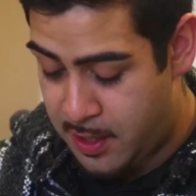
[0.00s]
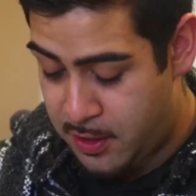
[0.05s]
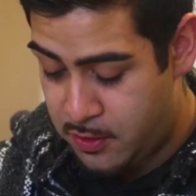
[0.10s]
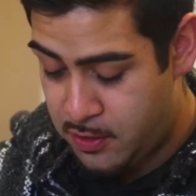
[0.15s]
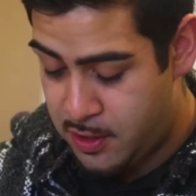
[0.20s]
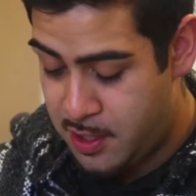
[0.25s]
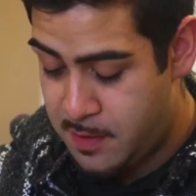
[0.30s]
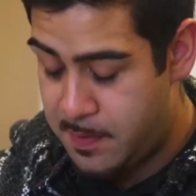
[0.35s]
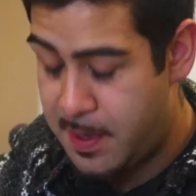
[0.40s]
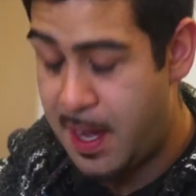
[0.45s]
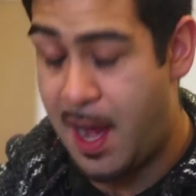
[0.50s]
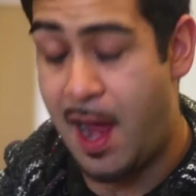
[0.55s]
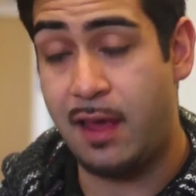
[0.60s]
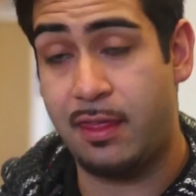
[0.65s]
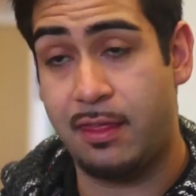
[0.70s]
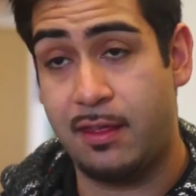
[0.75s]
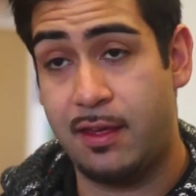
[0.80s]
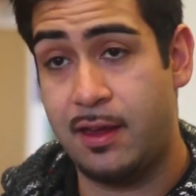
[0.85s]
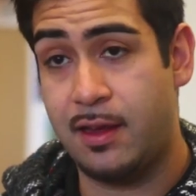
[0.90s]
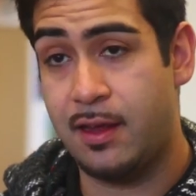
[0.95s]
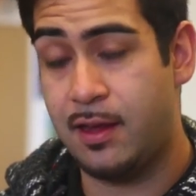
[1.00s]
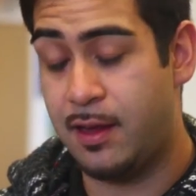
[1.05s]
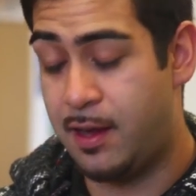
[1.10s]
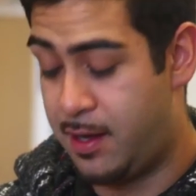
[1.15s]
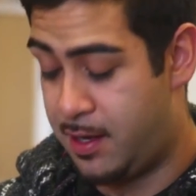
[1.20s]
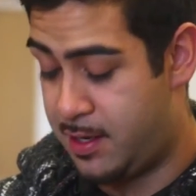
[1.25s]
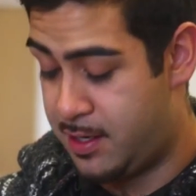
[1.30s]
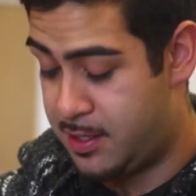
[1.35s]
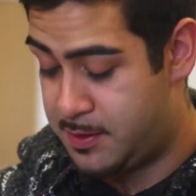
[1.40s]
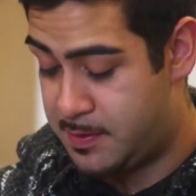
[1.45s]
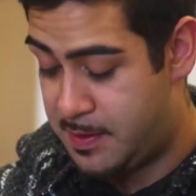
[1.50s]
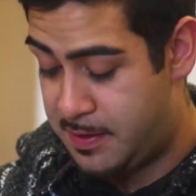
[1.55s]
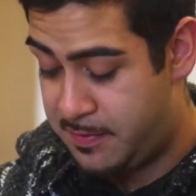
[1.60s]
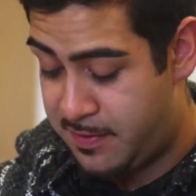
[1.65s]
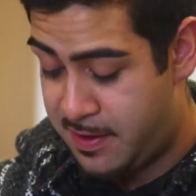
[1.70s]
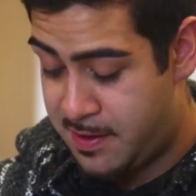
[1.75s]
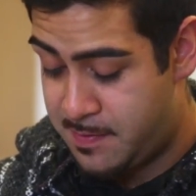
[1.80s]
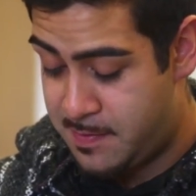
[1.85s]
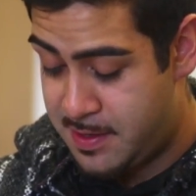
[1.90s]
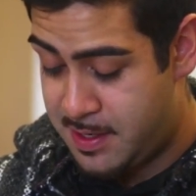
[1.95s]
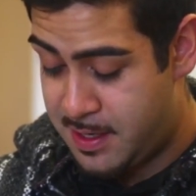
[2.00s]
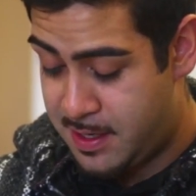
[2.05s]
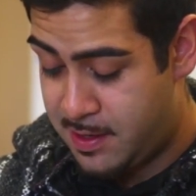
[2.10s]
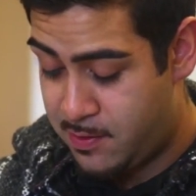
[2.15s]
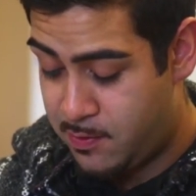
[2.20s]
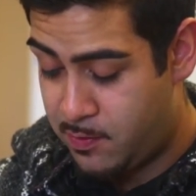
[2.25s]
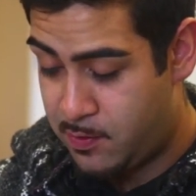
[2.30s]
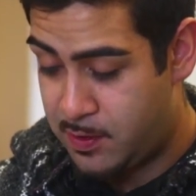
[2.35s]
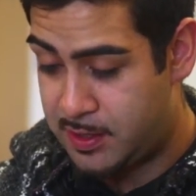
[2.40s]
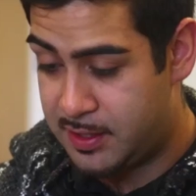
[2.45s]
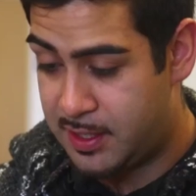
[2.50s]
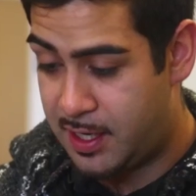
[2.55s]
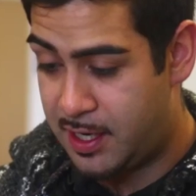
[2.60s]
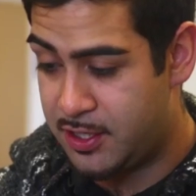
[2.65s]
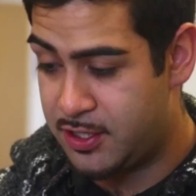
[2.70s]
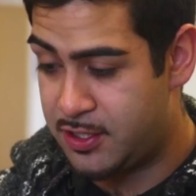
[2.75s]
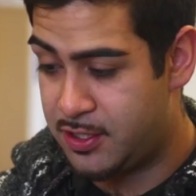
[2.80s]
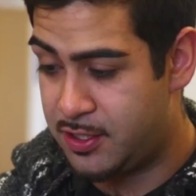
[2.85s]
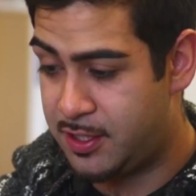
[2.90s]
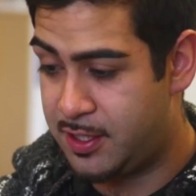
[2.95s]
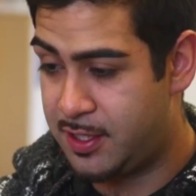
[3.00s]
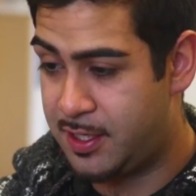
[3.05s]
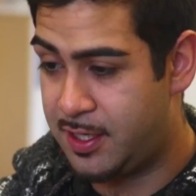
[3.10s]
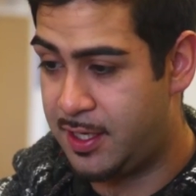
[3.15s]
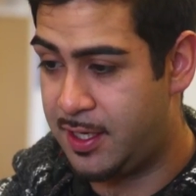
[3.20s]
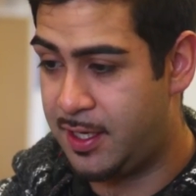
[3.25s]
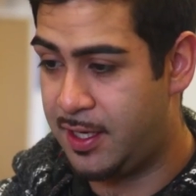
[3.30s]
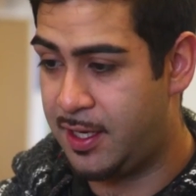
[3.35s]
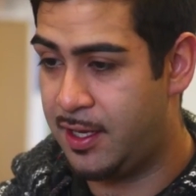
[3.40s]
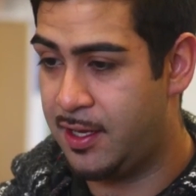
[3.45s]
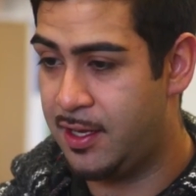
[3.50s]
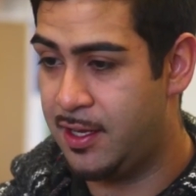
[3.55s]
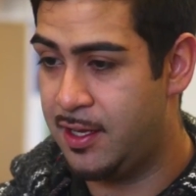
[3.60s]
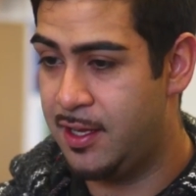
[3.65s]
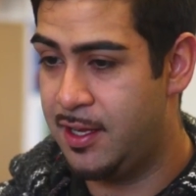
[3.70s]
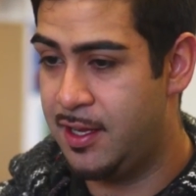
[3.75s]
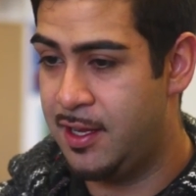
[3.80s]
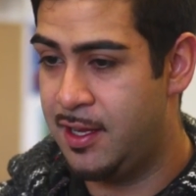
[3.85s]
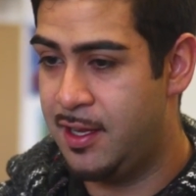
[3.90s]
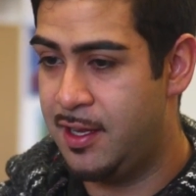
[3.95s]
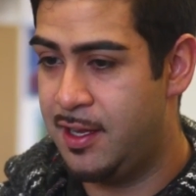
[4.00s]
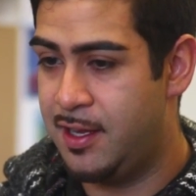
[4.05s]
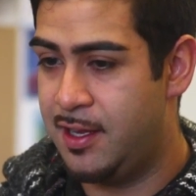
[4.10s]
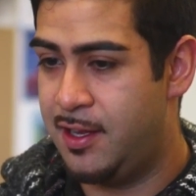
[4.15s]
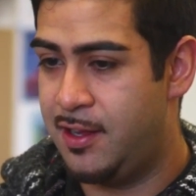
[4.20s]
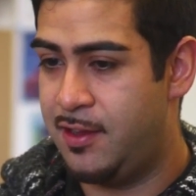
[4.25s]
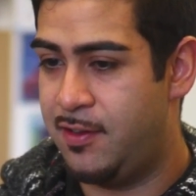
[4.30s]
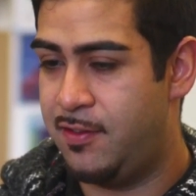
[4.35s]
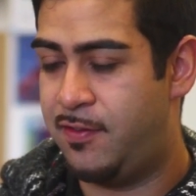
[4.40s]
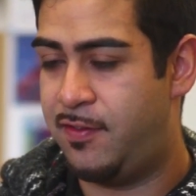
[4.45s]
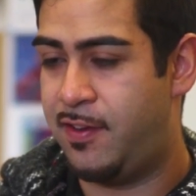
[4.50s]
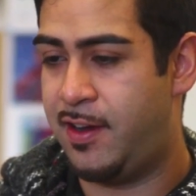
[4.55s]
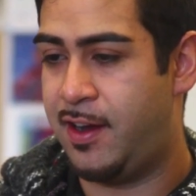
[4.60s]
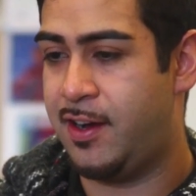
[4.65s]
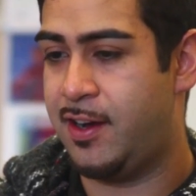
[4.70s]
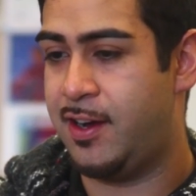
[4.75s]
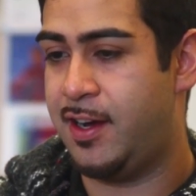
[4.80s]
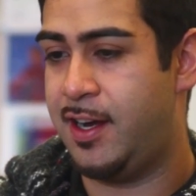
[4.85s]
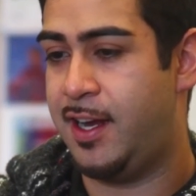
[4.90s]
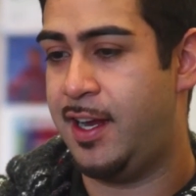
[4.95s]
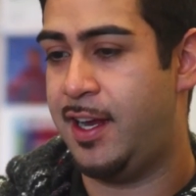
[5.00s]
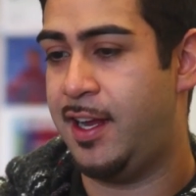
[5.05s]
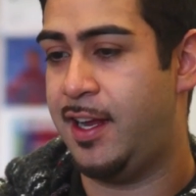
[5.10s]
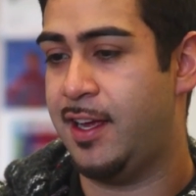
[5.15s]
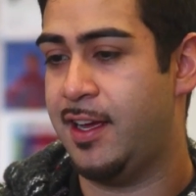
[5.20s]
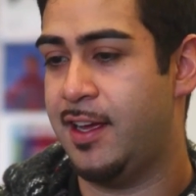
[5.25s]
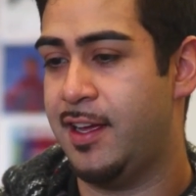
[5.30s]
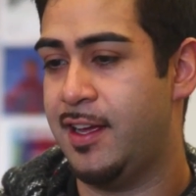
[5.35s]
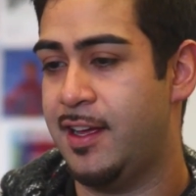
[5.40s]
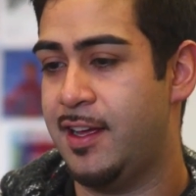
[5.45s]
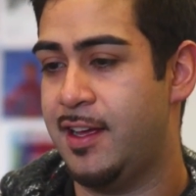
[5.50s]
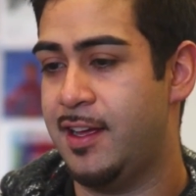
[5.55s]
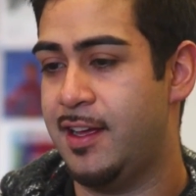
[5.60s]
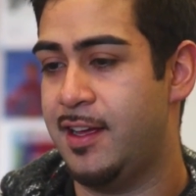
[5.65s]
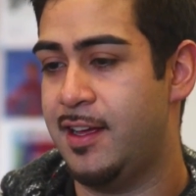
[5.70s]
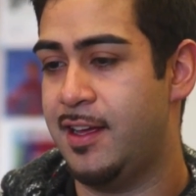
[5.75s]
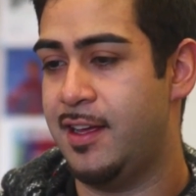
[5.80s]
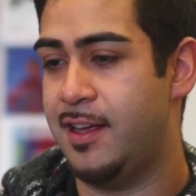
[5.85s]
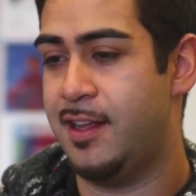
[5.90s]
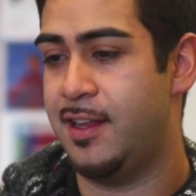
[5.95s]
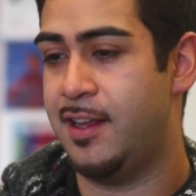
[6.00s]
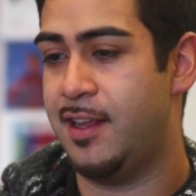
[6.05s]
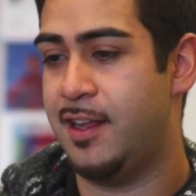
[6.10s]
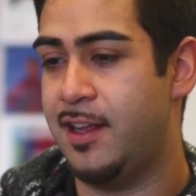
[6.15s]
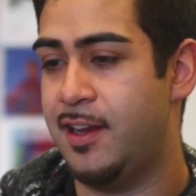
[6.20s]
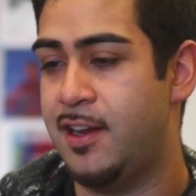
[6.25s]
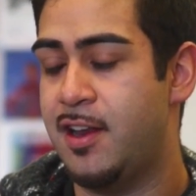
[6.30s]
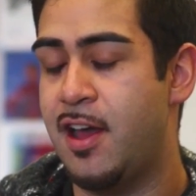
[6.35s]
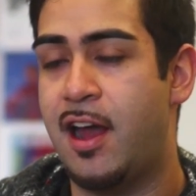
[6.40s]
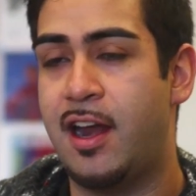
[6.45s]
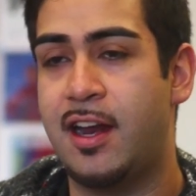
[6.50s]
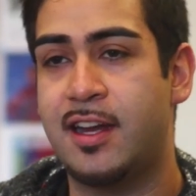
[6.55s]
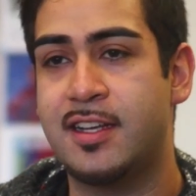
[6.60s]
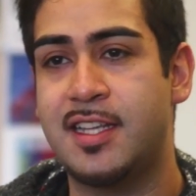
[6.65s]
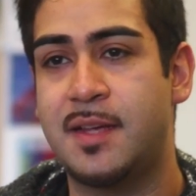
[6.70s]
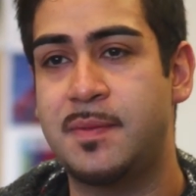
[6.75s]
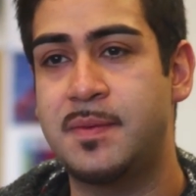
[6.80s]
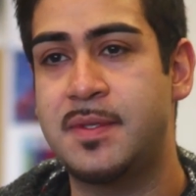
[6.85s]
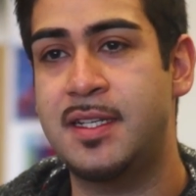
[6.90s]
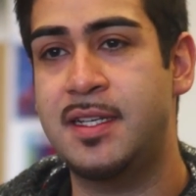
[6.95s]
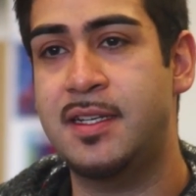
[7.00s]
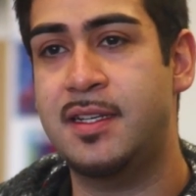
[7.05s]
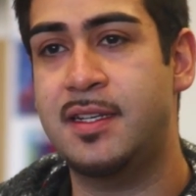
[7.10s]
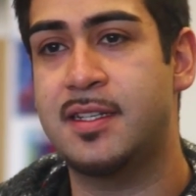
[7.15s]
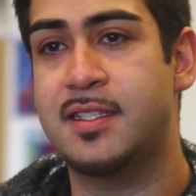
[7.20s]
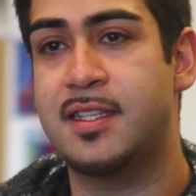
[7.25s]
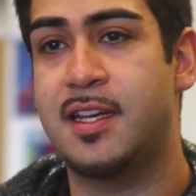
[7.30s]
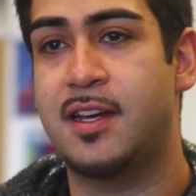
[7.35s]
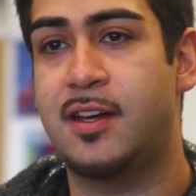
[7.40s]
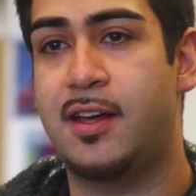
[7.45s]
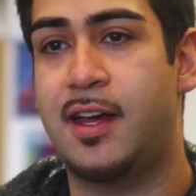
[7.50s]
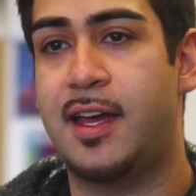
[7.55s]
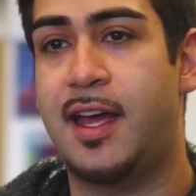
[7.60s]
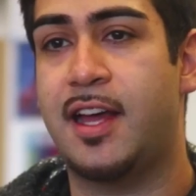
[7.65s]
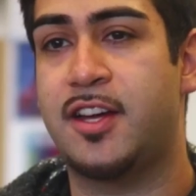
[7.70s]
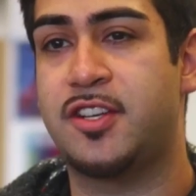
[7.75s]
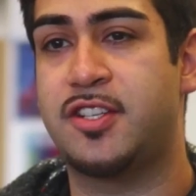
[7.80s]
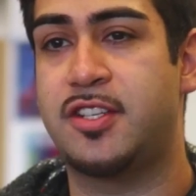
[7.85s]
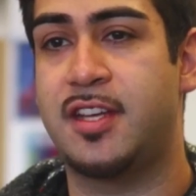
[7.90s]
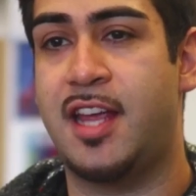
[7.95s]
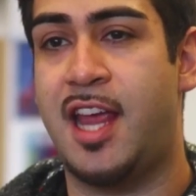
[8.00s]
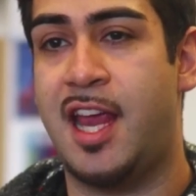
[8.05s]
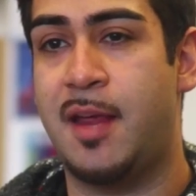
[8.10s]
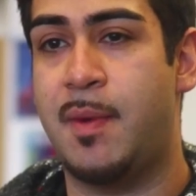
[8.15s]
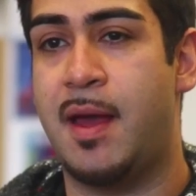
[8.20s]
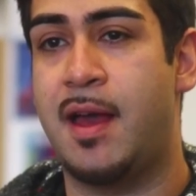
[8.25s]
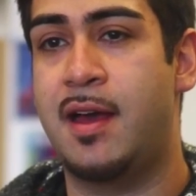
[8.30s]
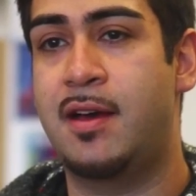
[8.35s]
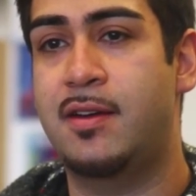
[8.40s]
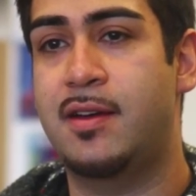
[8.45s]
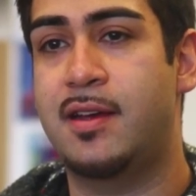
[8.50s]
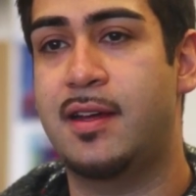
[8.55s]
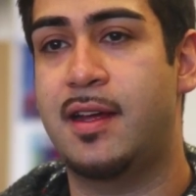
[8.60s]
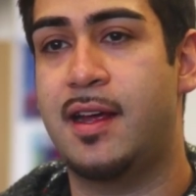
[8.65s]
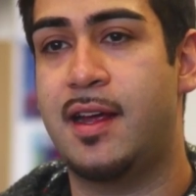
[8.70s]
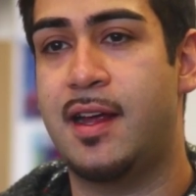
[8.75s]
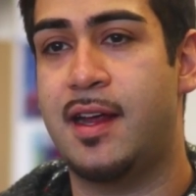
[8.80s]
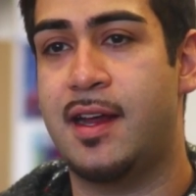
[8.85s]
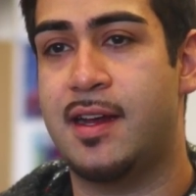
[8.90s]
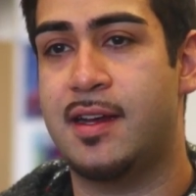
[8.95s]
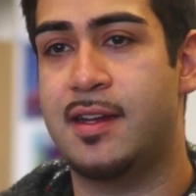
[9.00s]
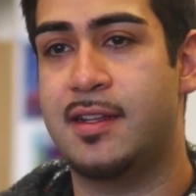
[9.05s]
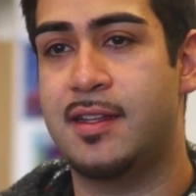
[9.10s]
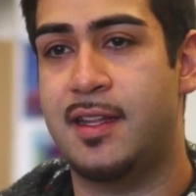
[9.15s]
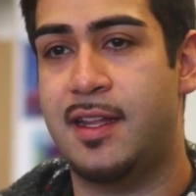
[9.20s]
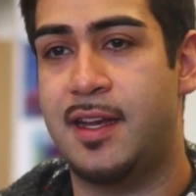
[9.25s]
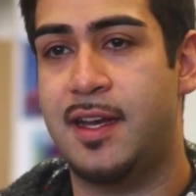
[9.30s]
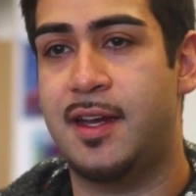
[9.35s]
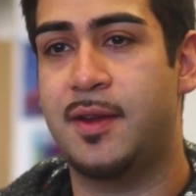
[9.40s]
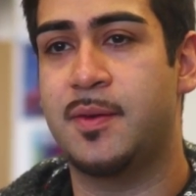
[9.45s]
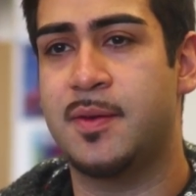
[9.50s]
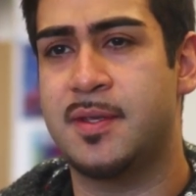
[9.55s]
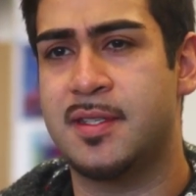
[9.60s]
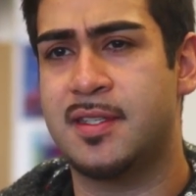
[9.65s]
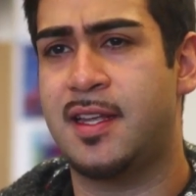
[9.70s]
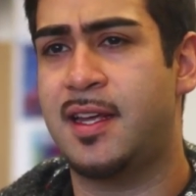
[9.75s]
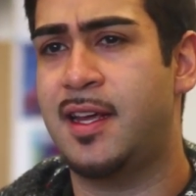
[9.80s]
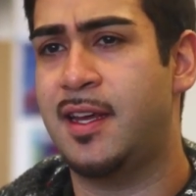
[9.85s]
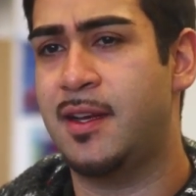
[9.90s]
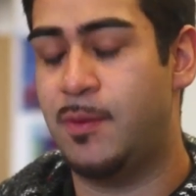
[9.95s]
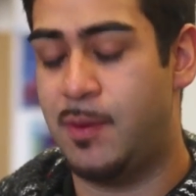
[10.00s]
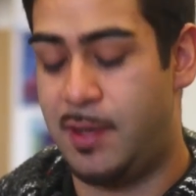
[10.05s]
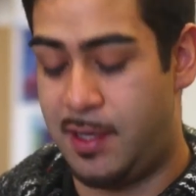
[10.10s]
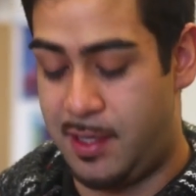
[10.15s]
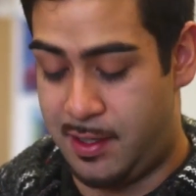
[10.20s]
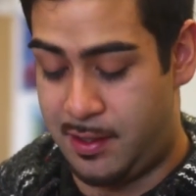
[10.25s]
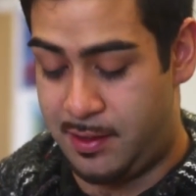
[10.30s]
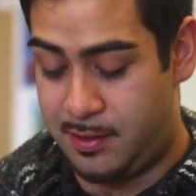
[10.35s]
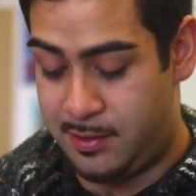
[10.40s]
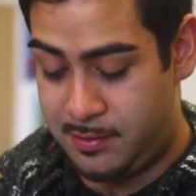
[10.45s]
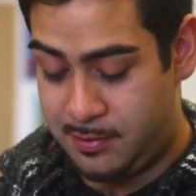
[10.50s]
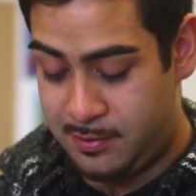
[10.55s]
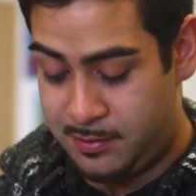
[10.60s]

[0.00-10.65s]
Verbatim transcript: I grew up Catholic and my family was actually very not accepting until I actually came out. And then it was like, well,